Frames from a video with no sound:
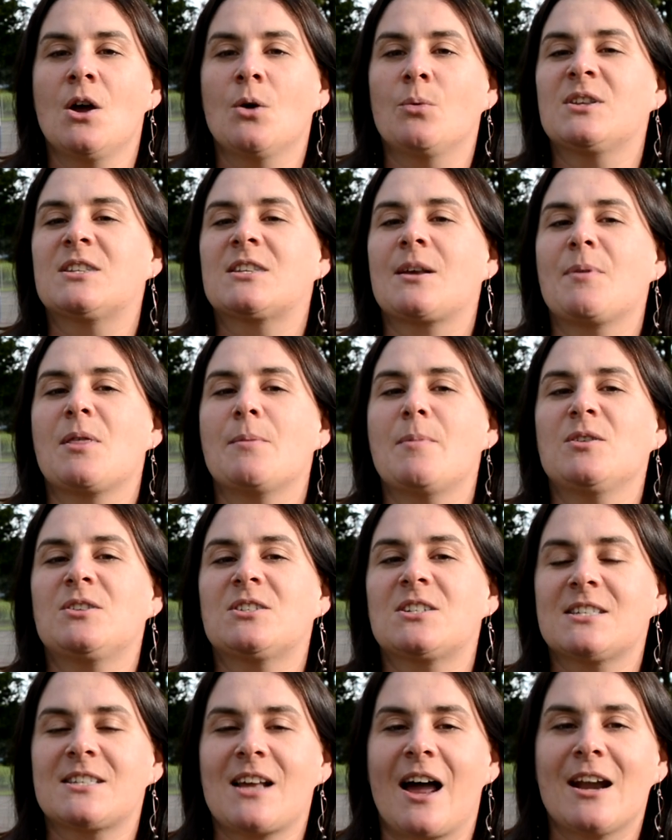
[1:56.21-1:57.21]
with some of the
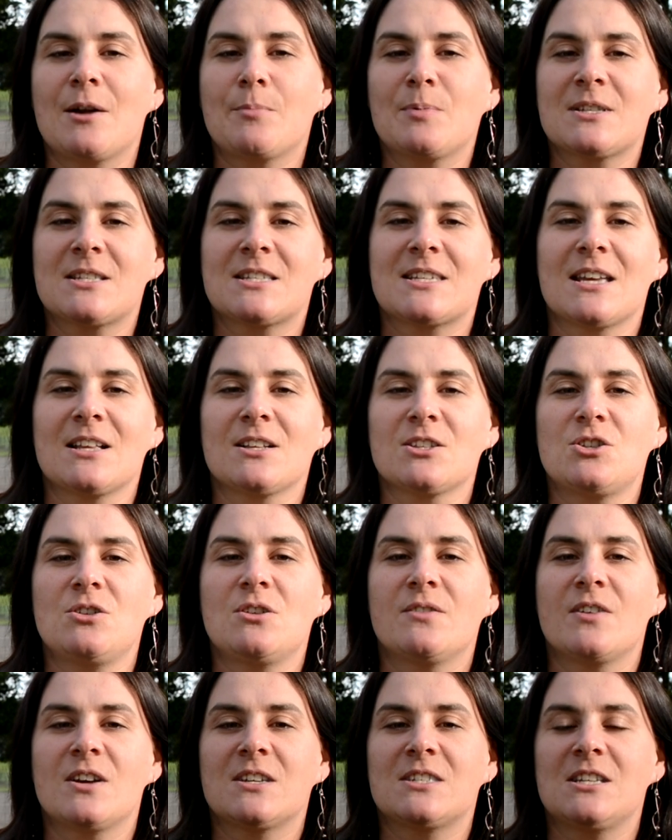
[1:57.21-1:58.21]
most desirable skills
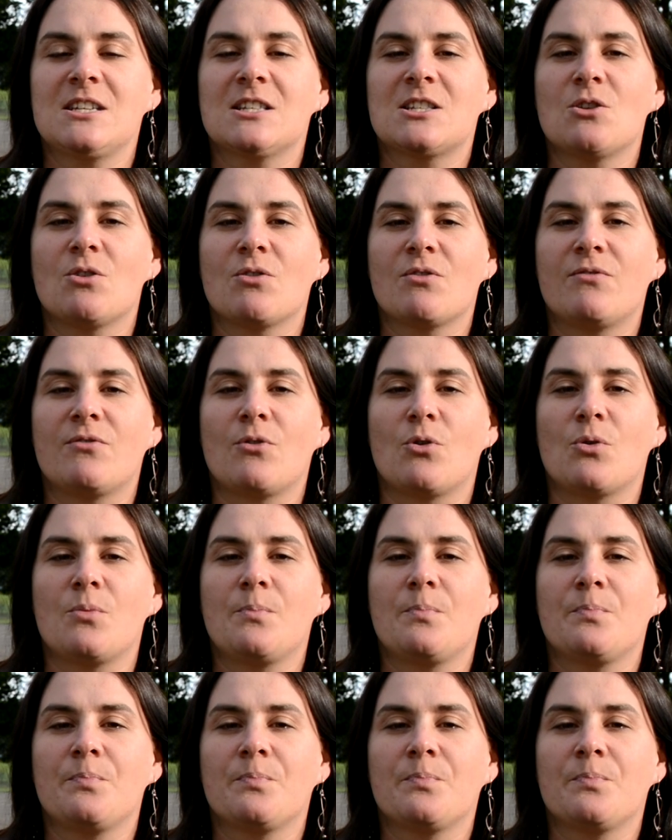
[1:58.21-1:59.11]
universities look for.